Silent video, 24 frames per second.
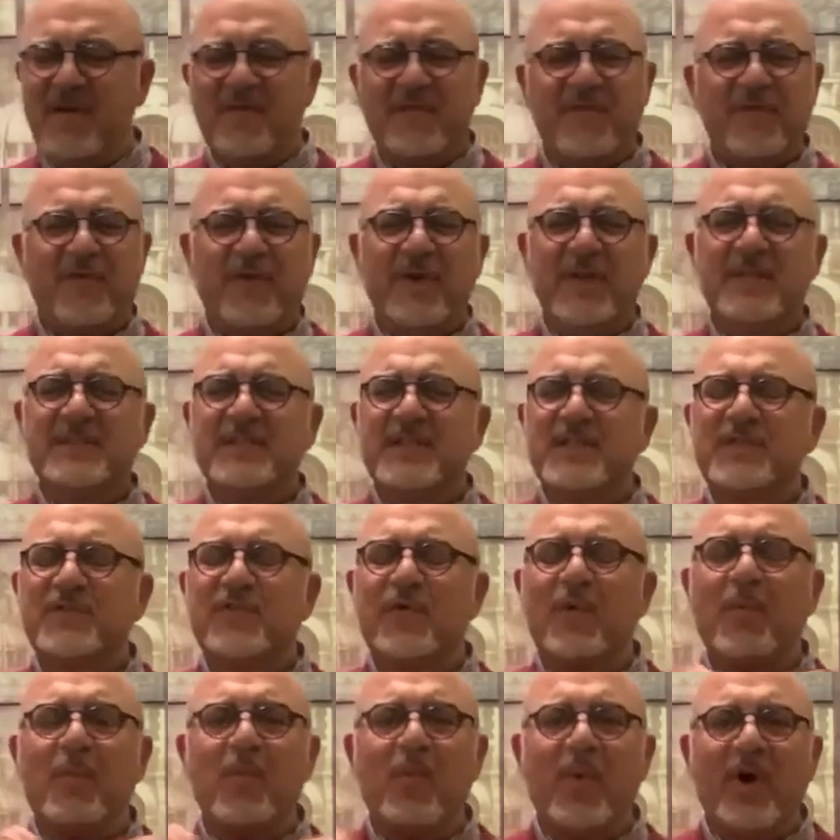Frees us
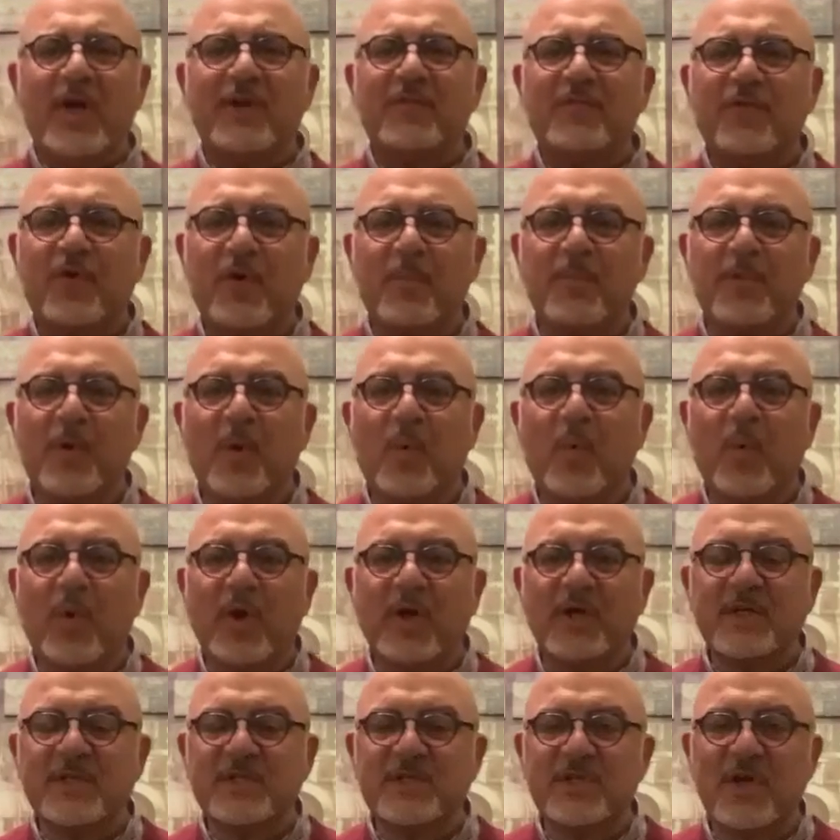from what? From the
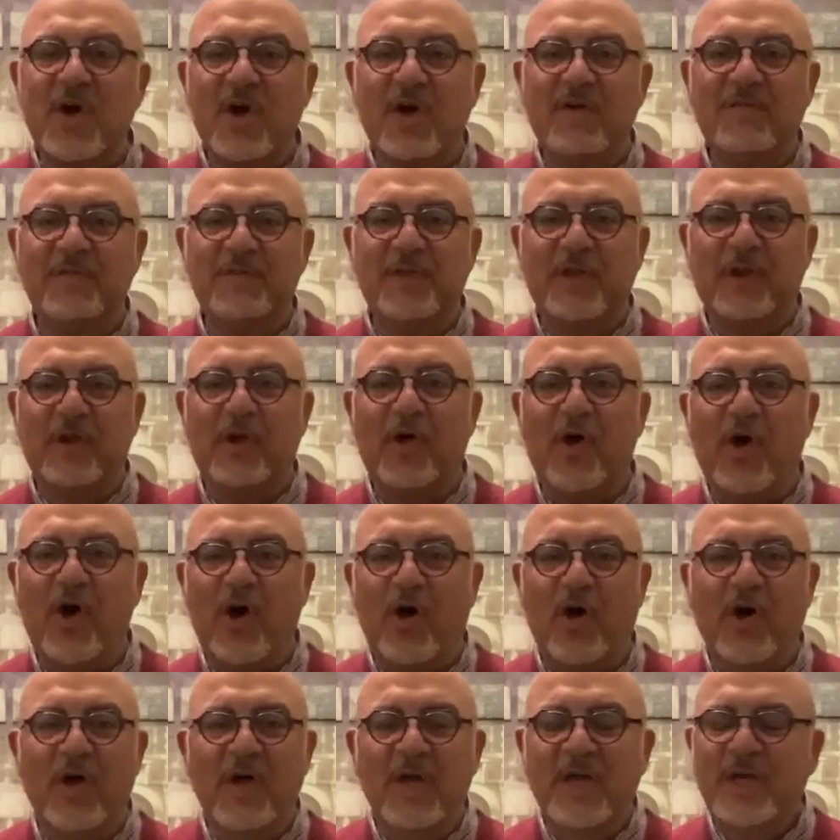works of the
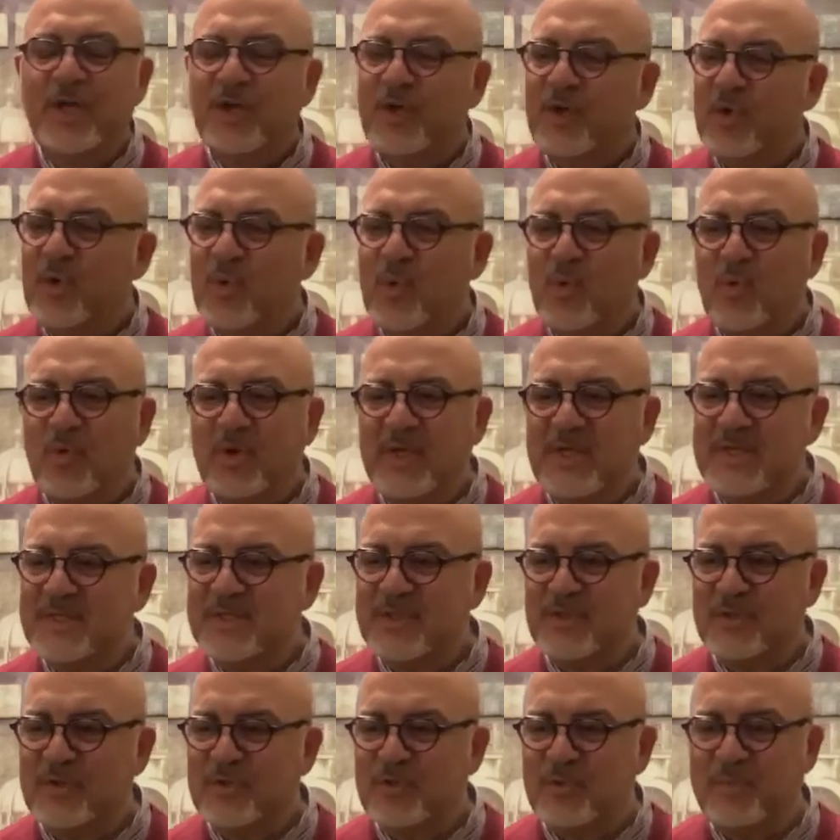law. No
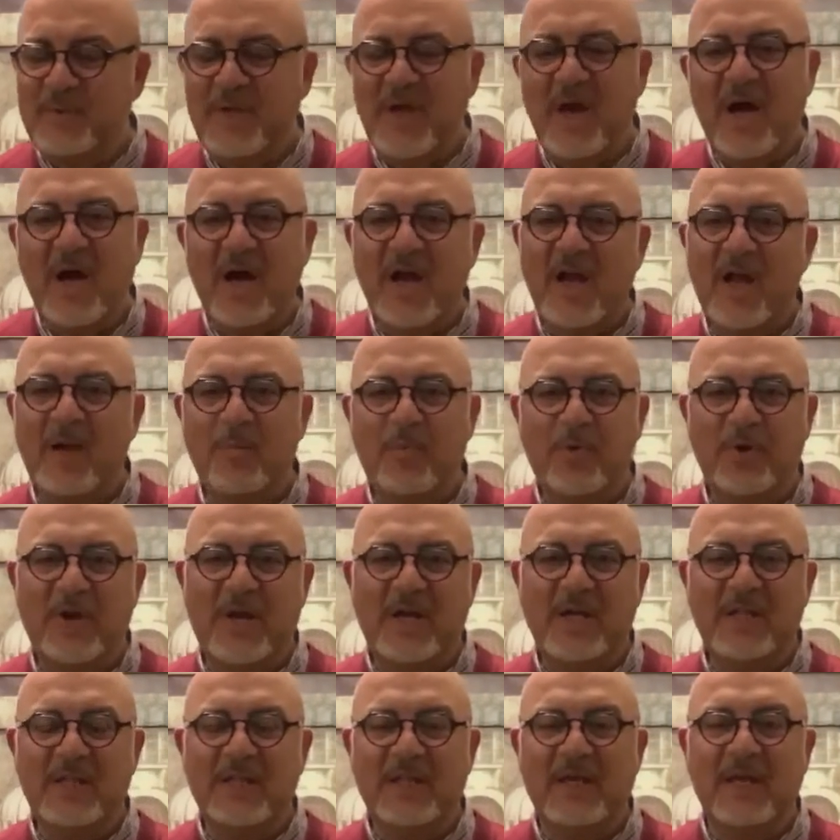reason to be hung up on
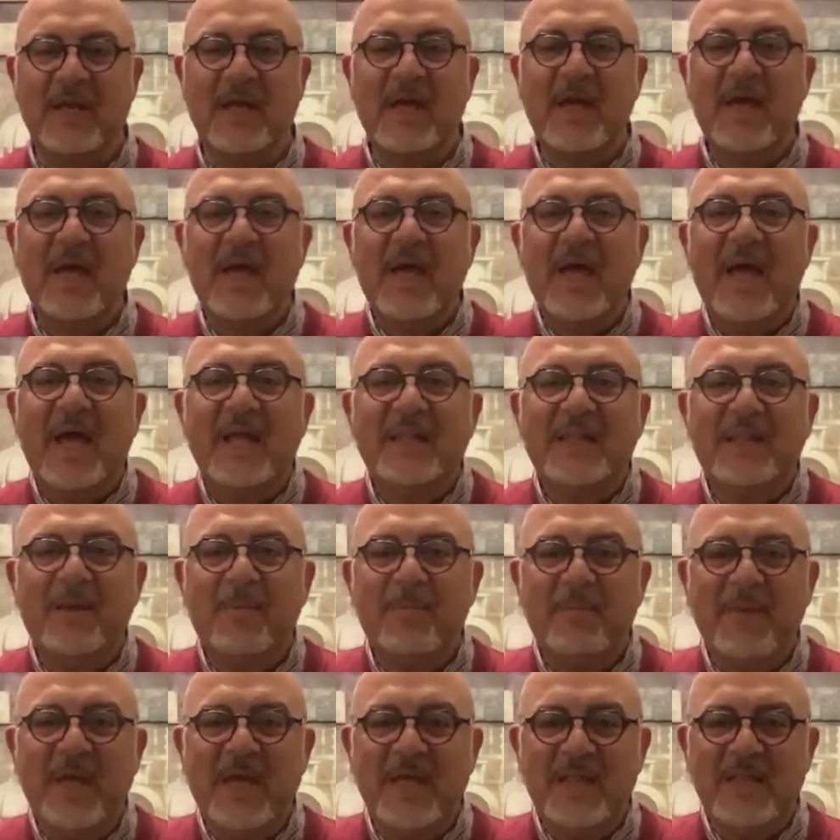anything. And the
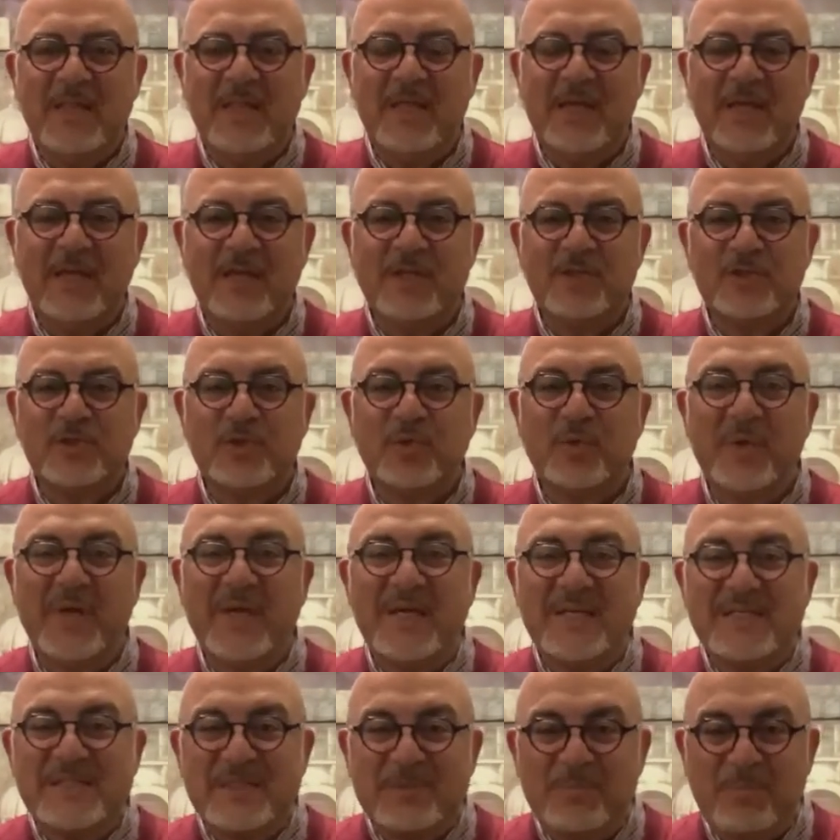main thing is to
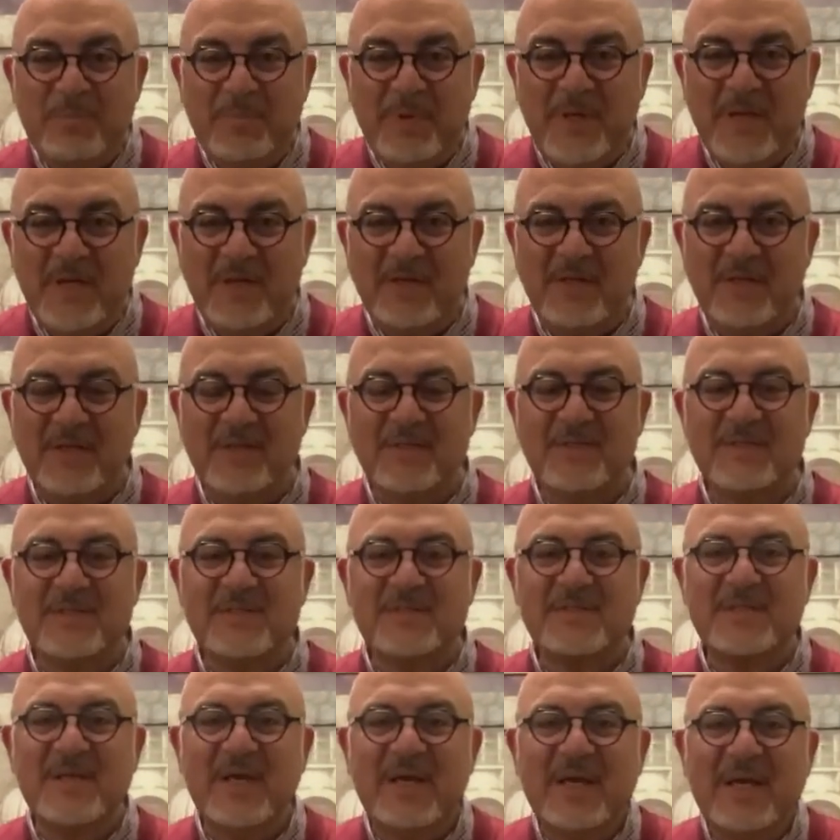
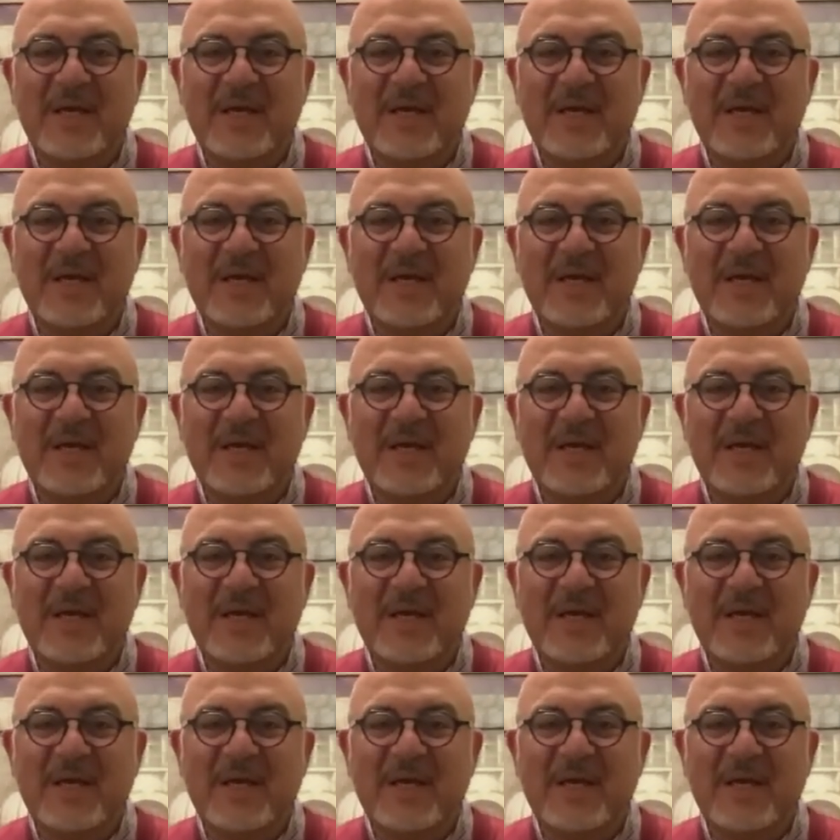experience